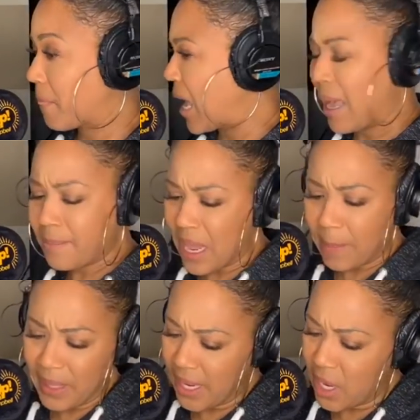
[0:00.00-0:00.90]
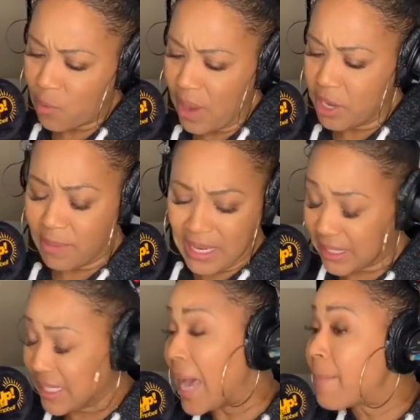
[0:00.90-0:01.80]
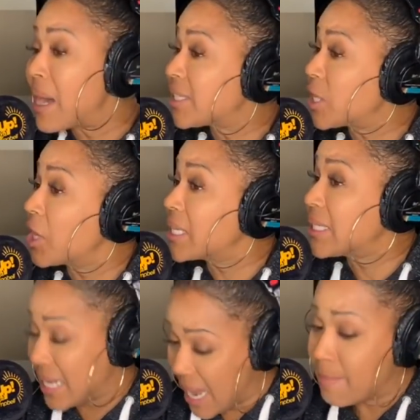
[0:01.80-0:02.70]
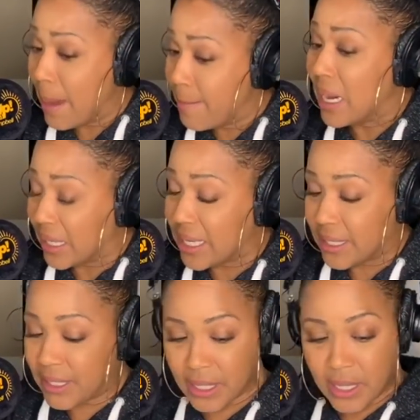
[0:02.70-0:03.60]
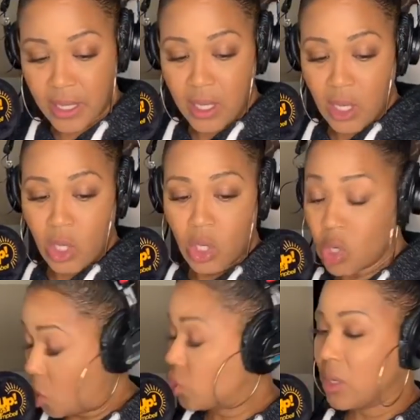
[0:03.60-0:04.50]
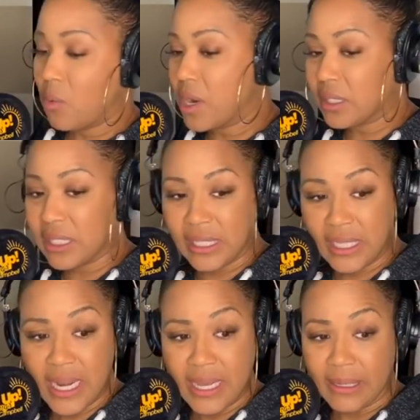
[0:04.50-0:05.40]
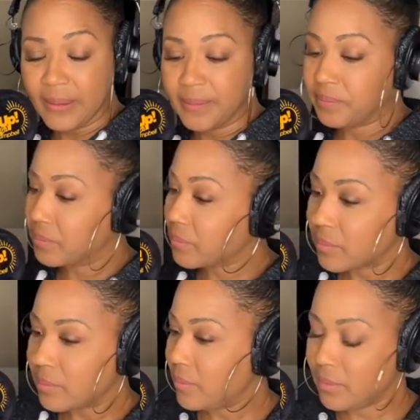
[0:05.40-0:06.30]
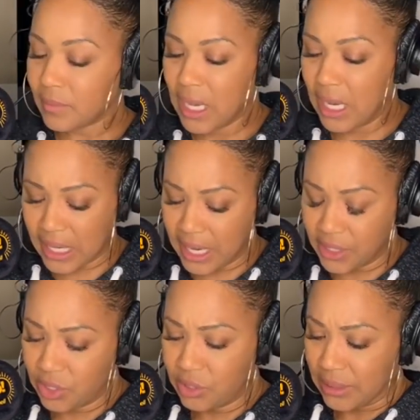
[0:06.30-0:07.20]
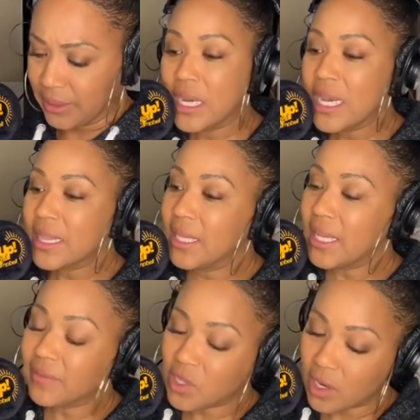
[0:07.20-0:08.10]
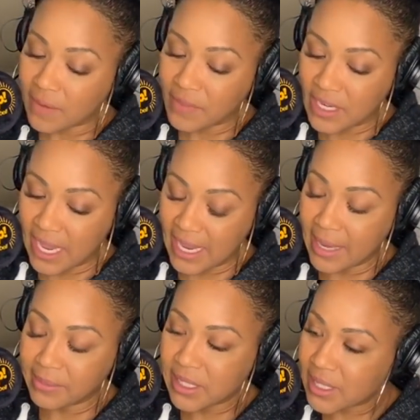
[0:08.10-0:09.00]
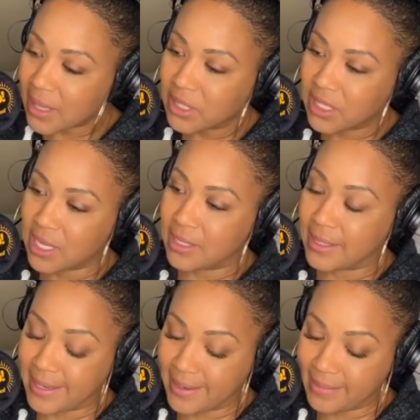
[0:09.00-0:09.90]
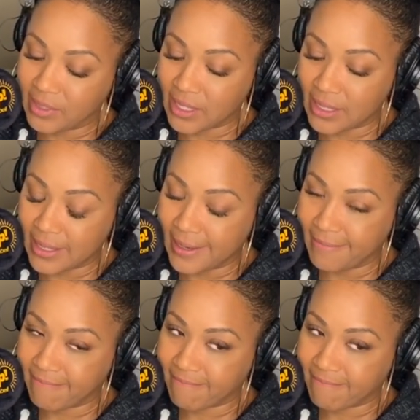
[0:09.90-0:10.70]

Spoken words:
I'm not playing at random. It's not my circus and not my monkeys. Go somewhere else and sit down. I can't do it. The love talk of the day. And I'm just going to say it. I'm just going to say it.